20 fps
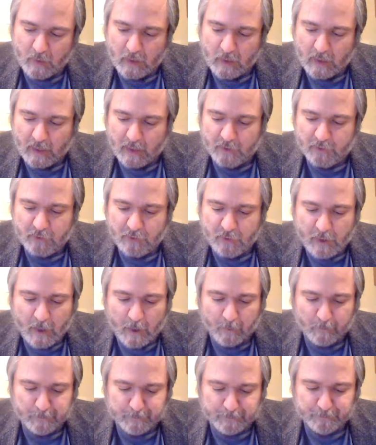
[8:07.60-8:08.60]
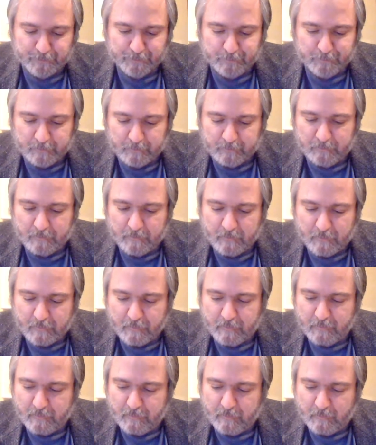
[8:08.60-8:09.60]
As you know,
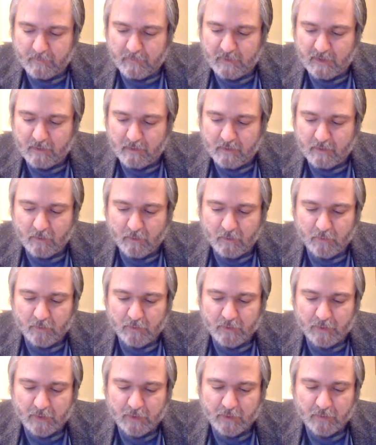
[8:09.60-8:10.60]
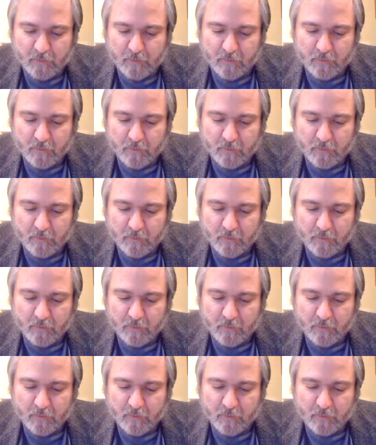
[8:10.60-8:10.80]
you know, the